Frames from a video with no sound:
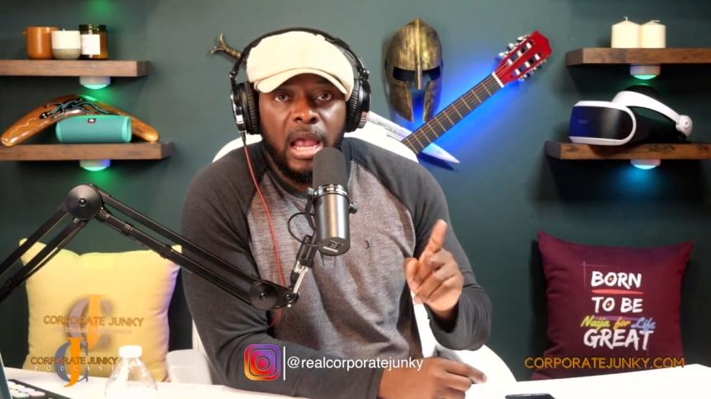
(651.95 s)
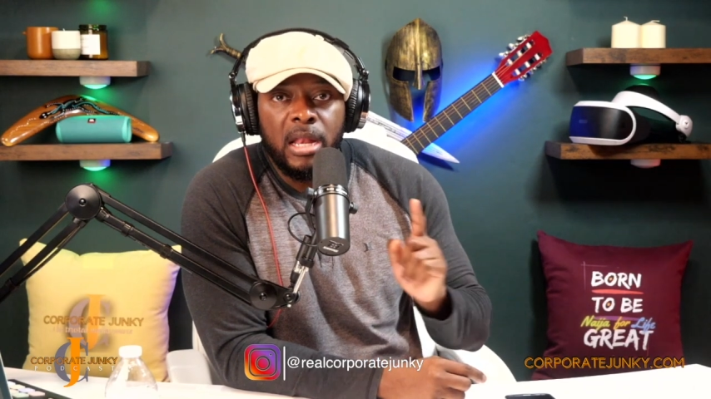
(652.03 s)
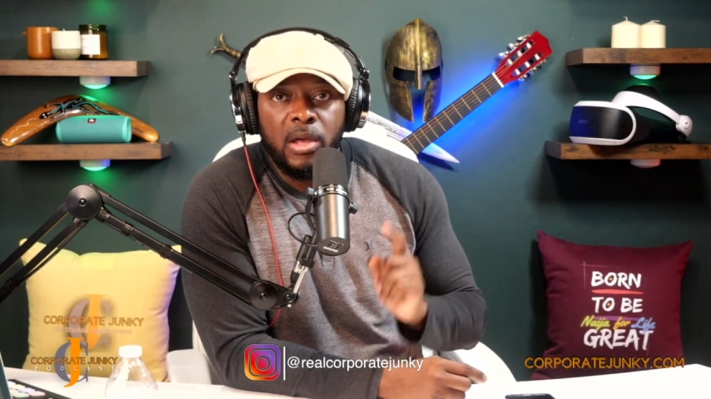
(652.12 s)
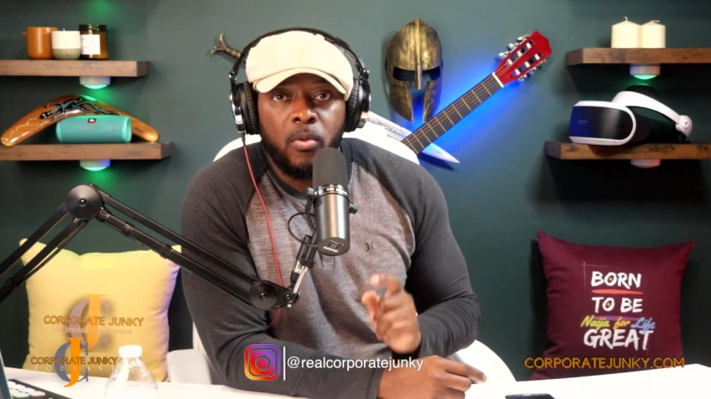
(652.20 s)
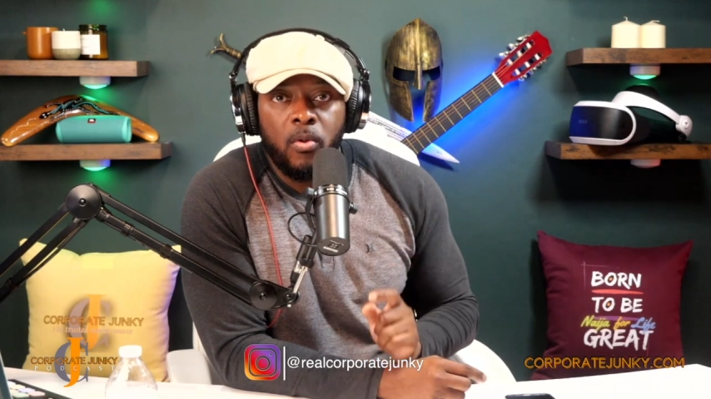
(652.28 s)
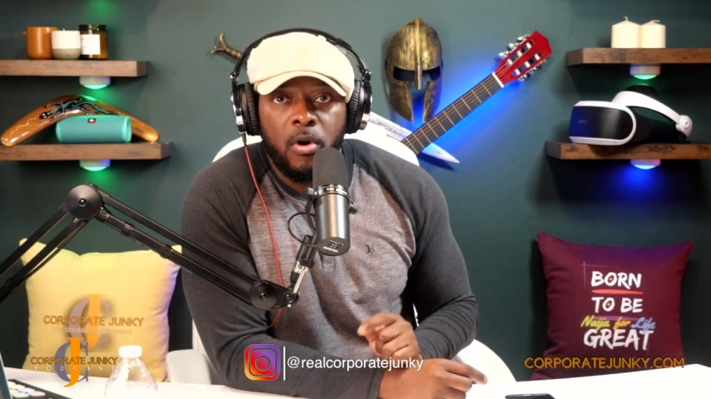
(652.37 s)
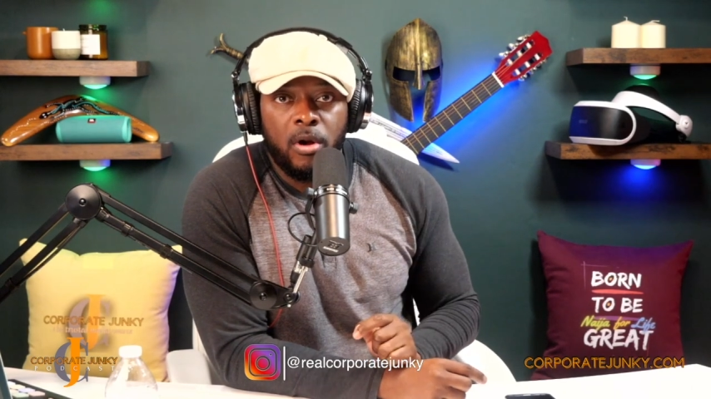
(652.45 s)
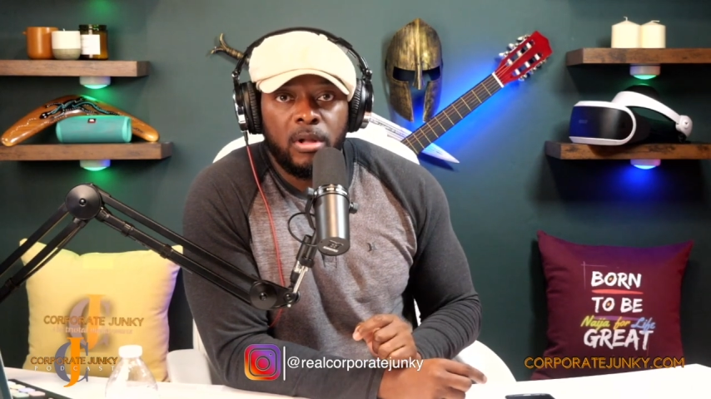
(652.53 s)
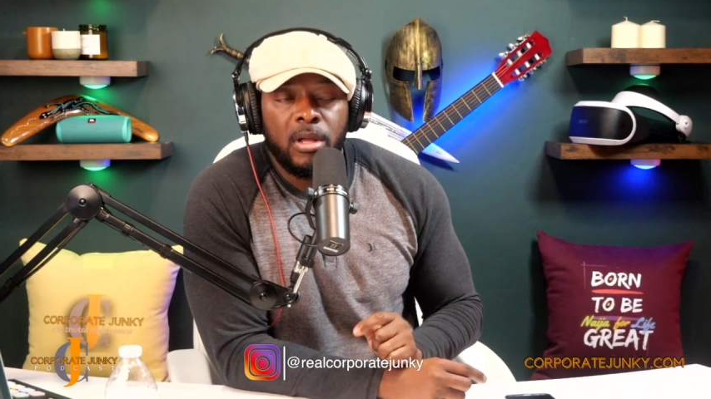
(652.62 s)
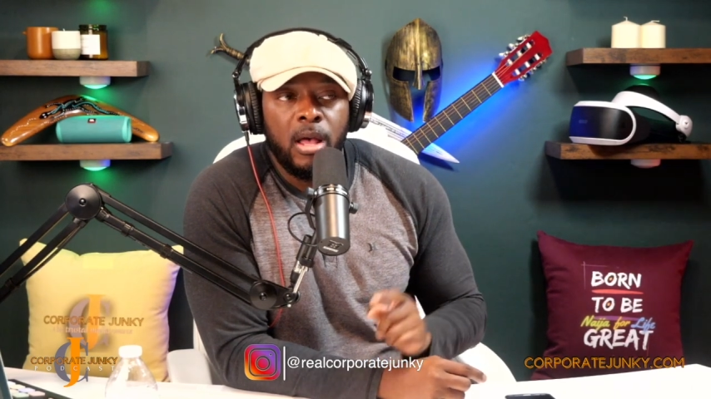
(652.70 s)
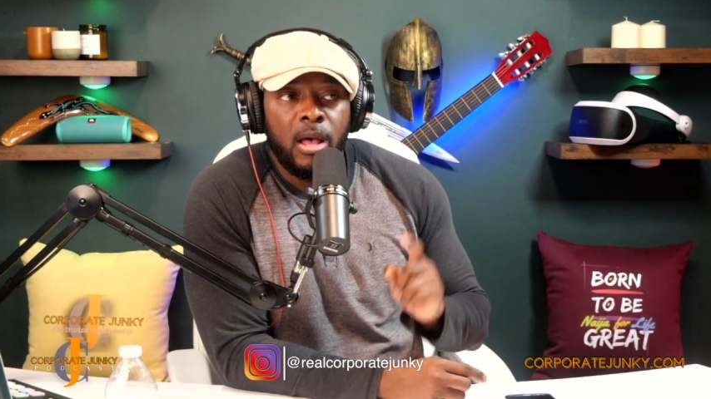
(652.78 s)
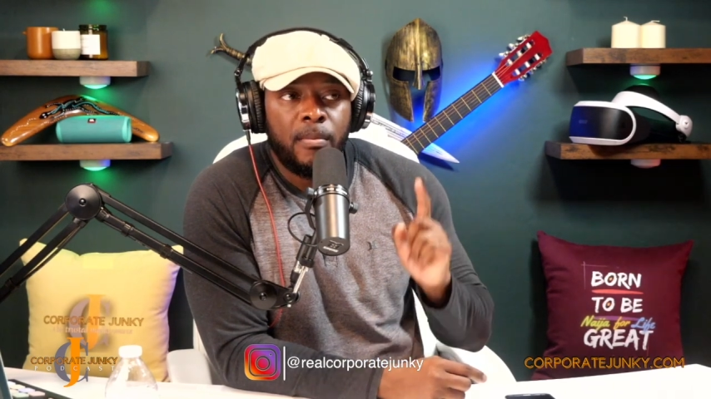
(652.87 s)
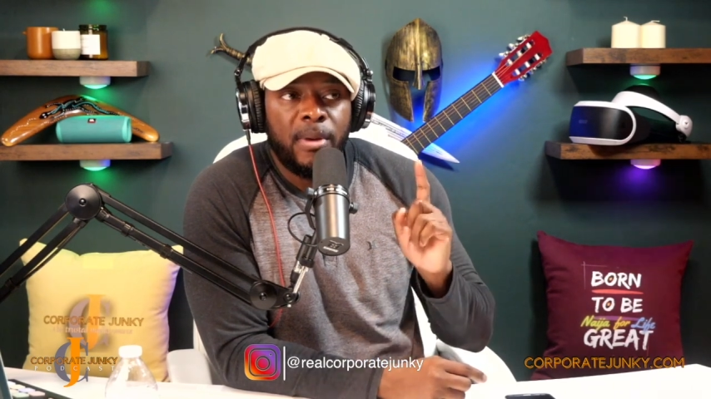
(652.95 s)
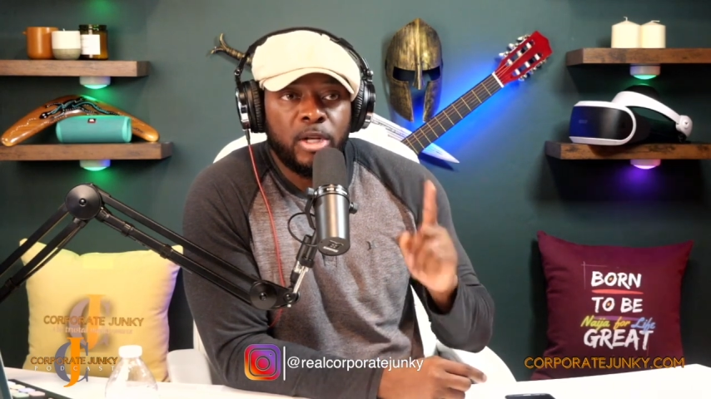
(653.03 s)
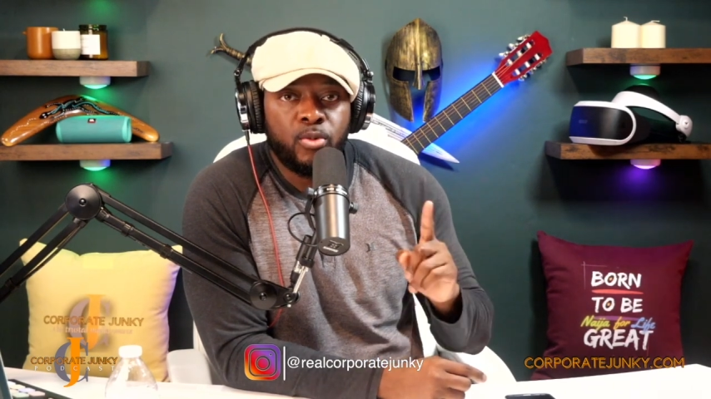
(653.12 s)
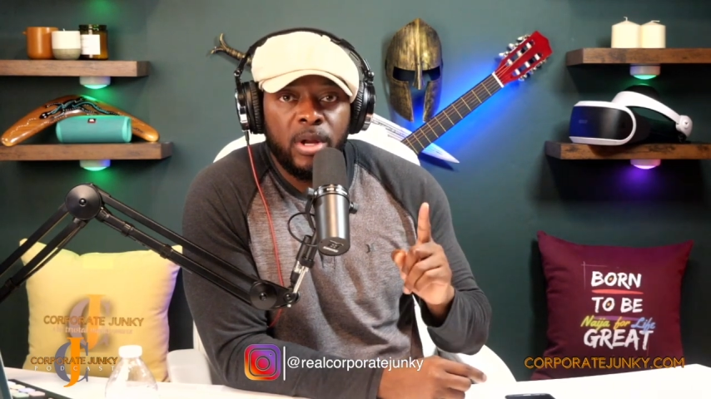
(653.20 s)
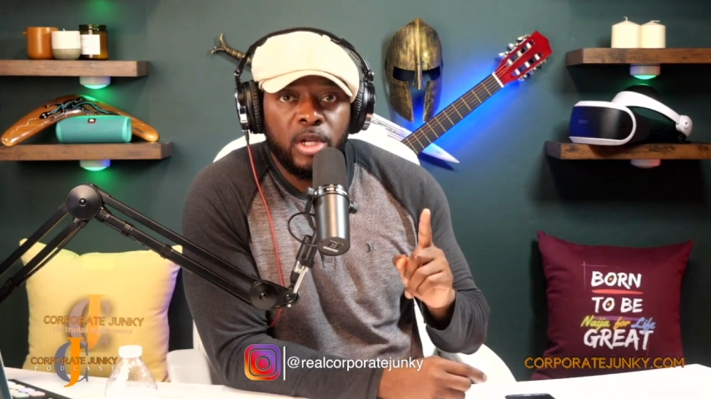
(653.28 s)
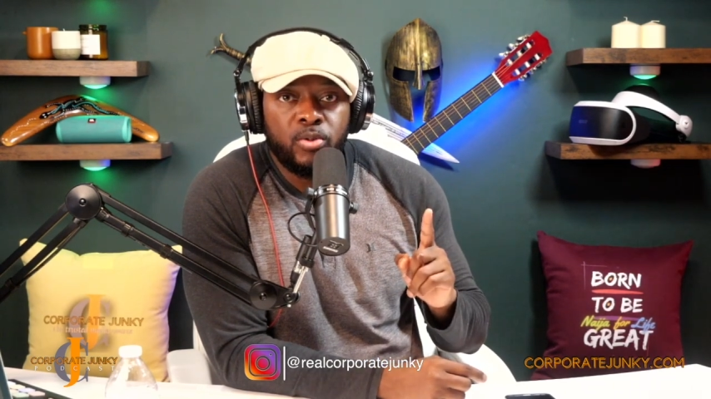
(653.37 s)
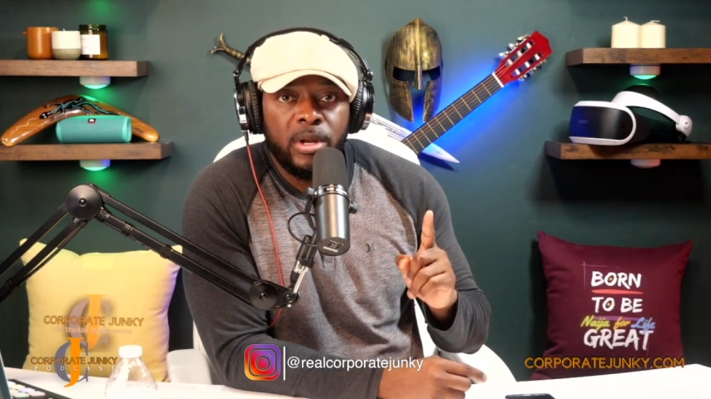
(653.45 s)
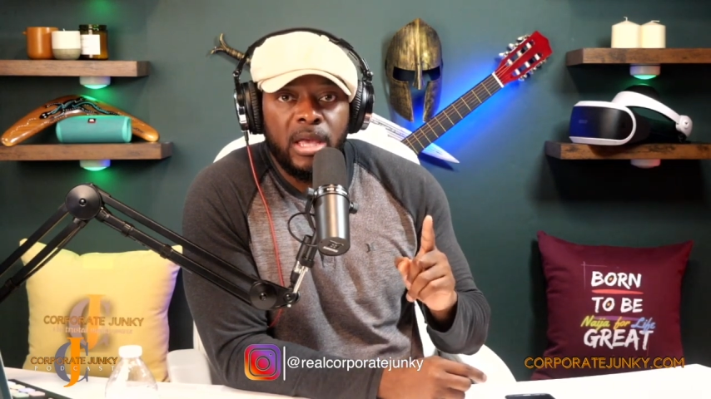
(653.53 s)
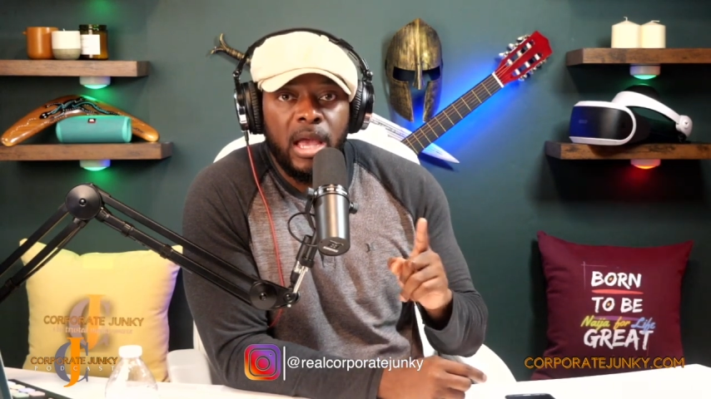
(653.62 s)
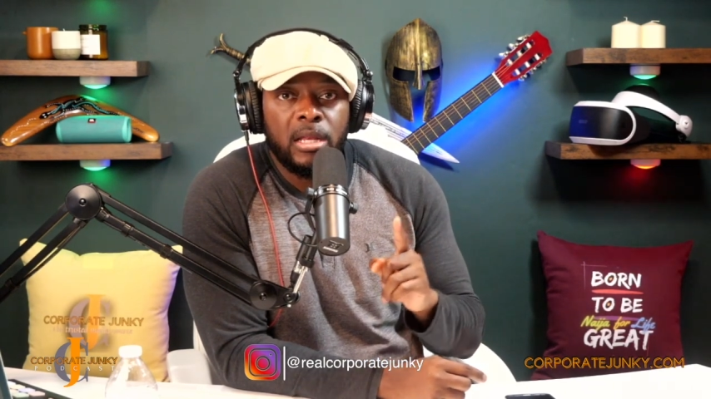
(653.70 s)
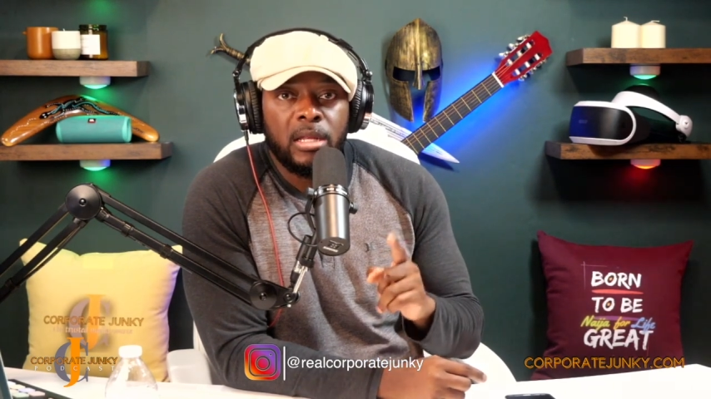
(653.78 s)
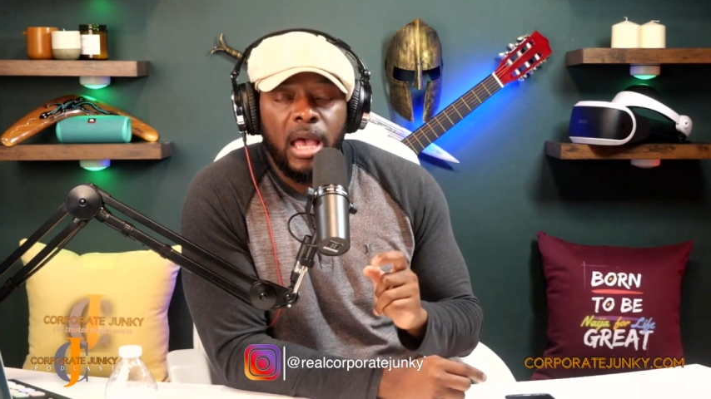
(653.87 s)
in the world by
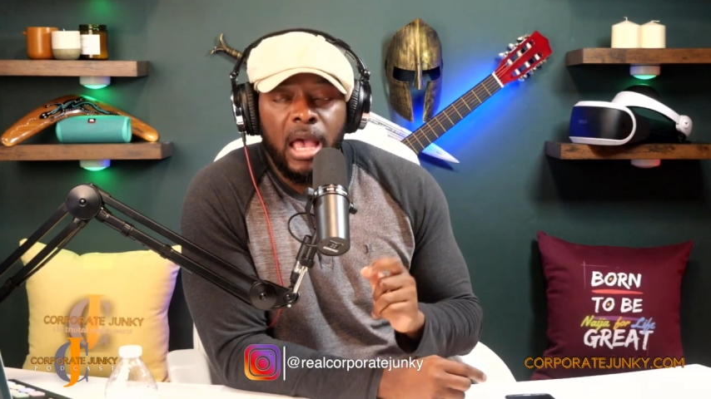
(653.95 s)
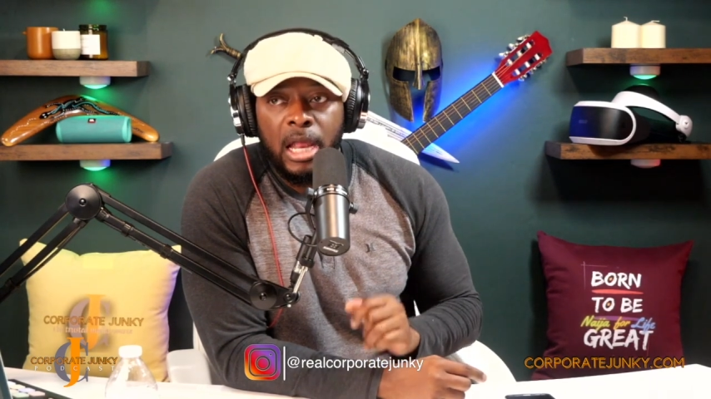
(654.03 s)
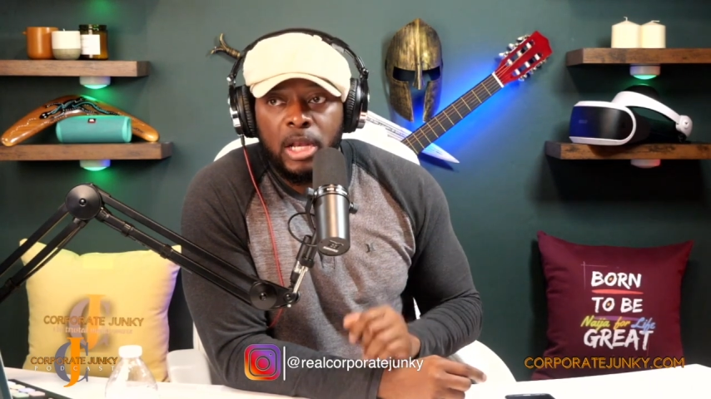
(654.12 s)
2028